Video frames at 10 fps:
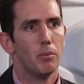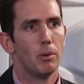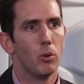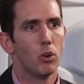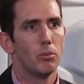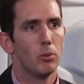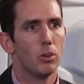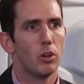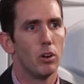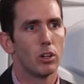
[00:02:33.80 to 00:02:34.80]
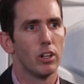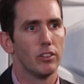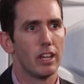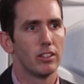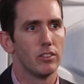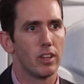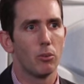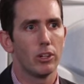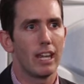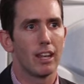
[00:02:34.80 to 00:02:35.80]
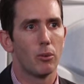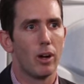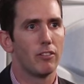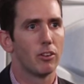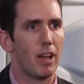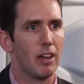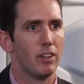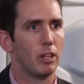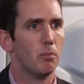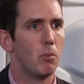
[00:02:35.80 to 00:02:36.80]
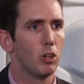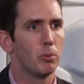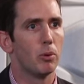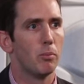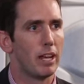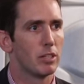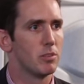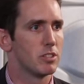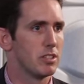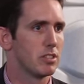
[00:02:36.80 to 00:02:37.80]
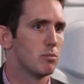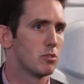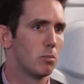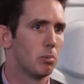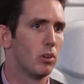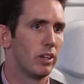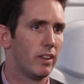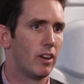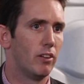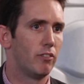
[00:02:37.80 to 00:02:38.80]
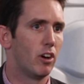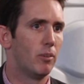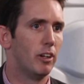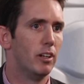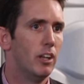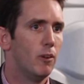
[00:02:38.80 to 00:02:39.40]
But more and more organisations, they want to get away from having multiple management systems deployed in their environment.